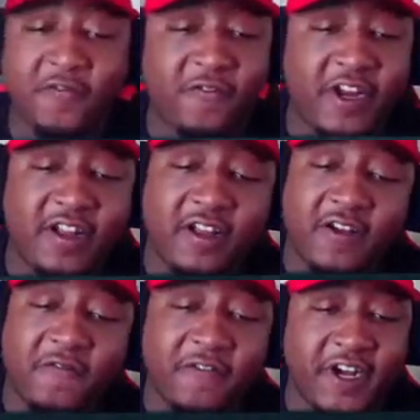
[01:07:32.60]
afraid of
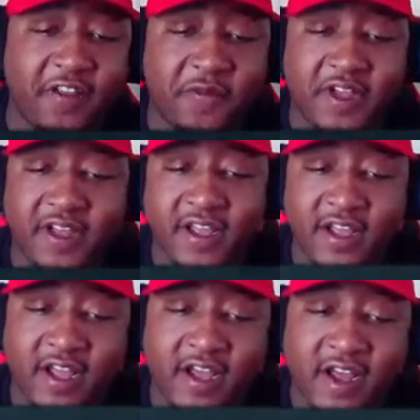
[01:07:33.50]
um, Freddy, man.
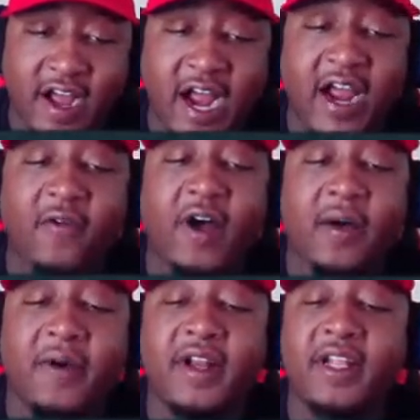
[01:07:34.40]
All right, well, how
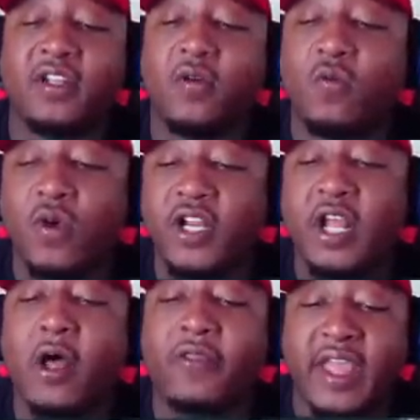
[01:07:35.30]
about this? What do
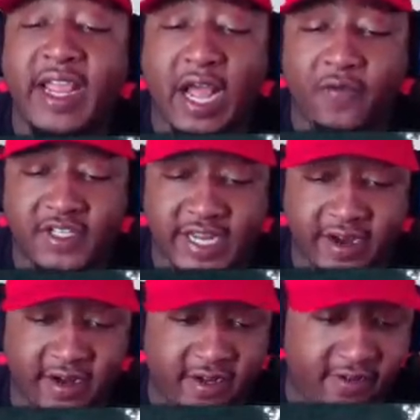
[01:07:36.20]
y'all think I was
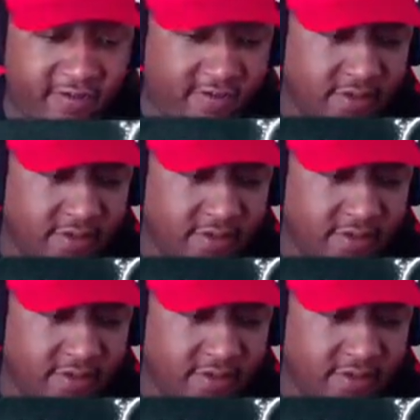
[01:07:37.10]
scared of?